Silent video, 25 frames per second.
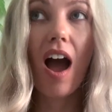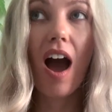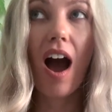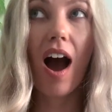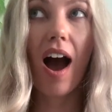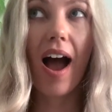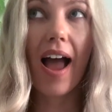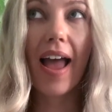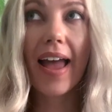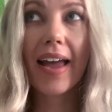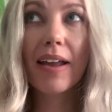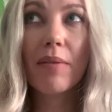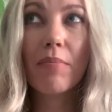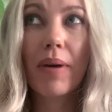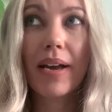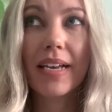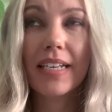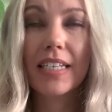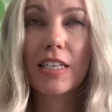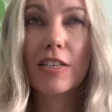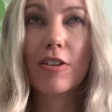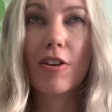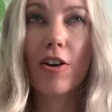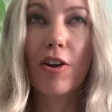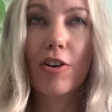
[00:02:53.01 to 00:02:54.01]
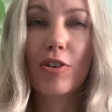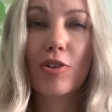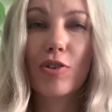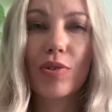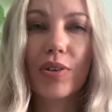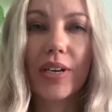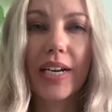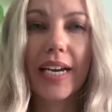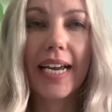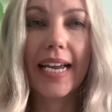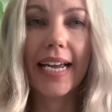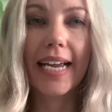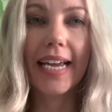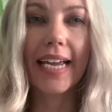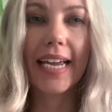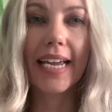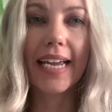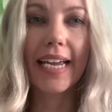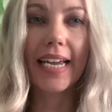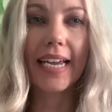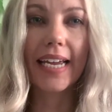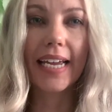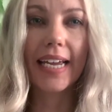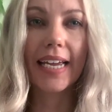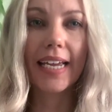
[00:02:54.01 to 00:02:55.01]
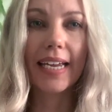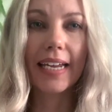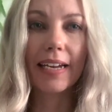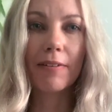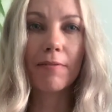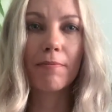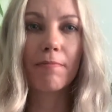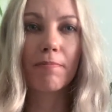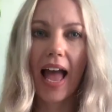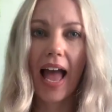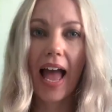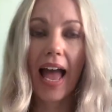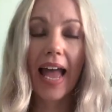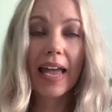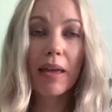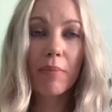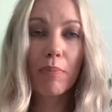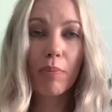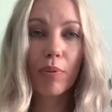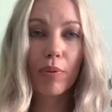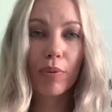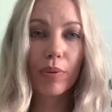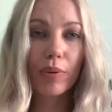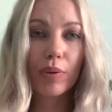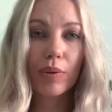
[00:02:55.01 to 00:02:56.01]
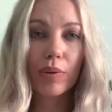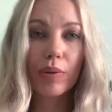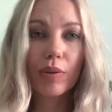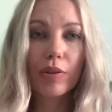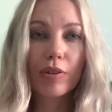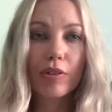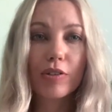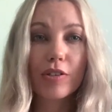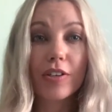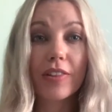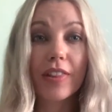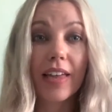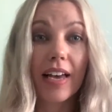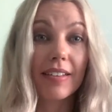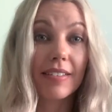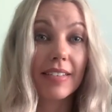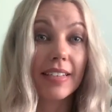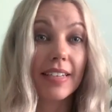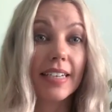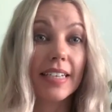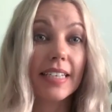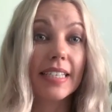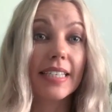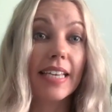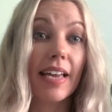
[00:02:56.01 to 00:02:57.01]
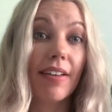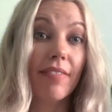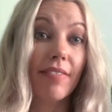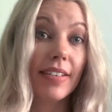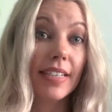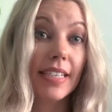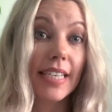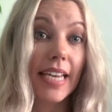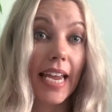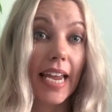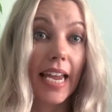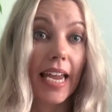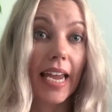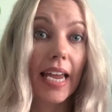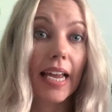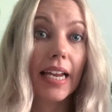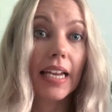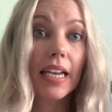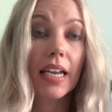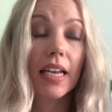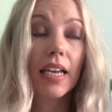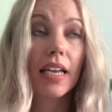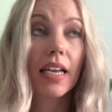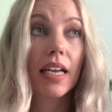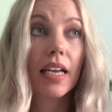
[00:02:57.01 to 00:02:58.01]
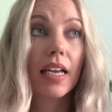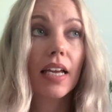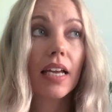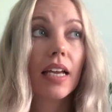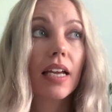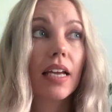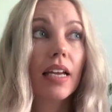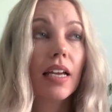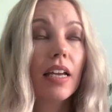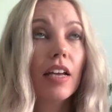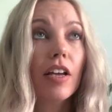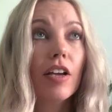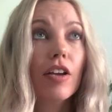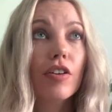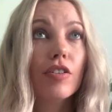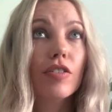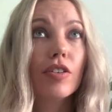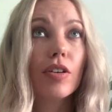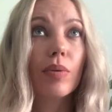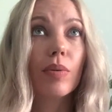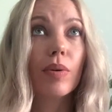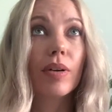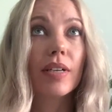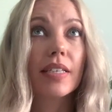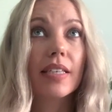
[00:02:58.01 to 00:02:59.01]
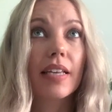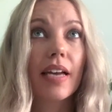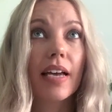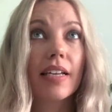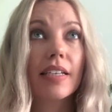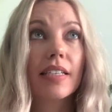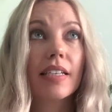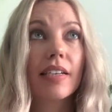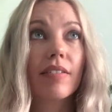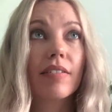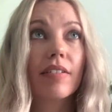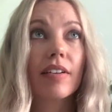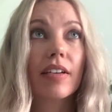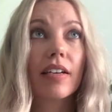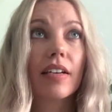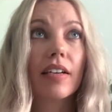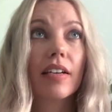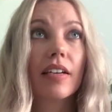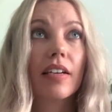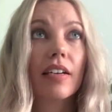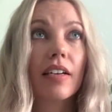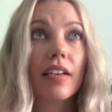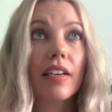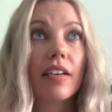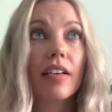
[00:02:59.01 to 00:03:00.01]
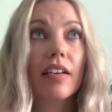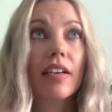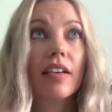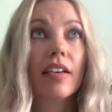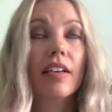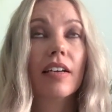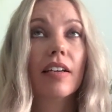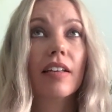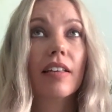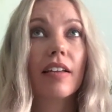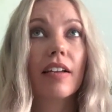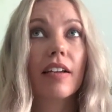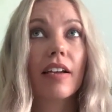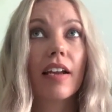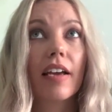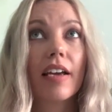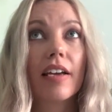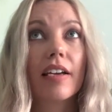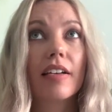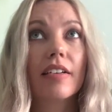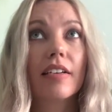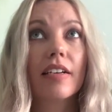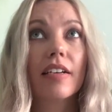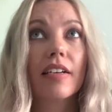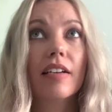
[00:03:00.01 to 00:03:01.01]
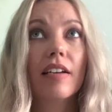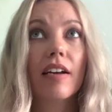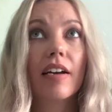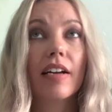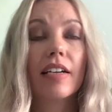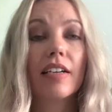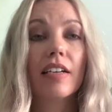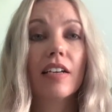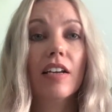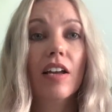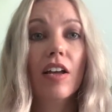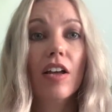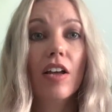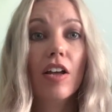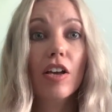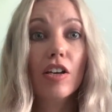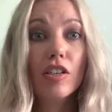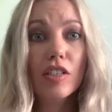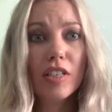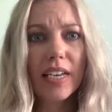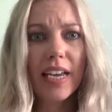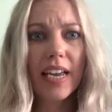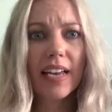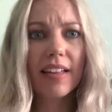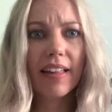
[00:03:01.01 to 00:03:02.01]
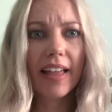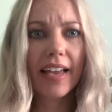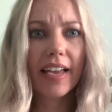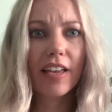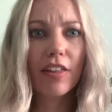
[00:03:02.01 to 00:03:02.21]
I had my surgery in April 2017. So what's that, 17, 18, 19? So yeah, like